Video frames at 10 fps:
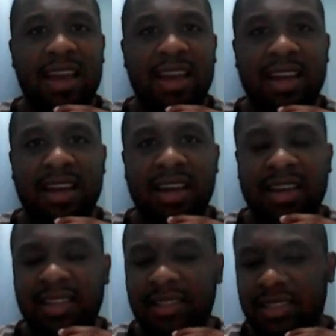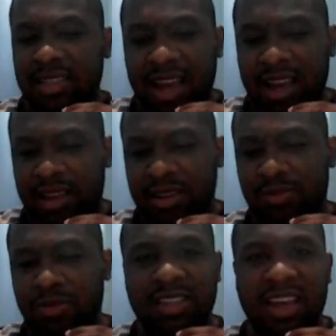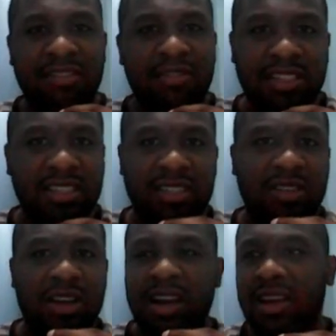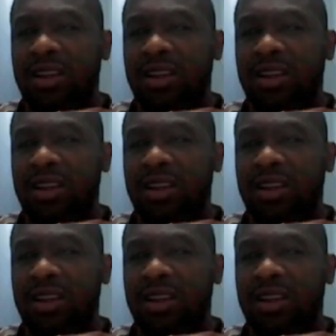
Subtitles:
And yeah, but every